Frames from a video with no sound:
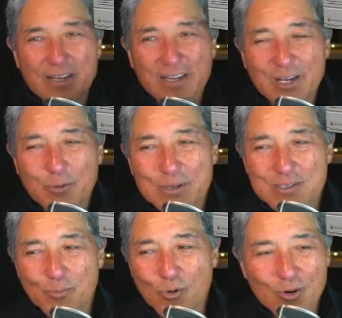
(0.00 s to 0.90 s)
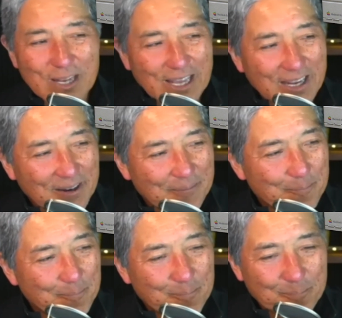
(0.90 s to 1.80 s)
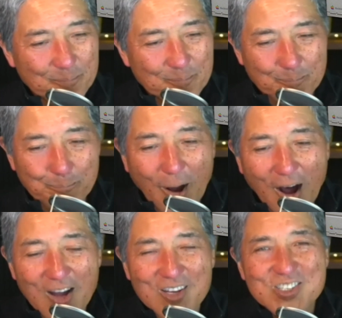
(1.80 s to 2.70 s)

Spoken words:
It was more like a box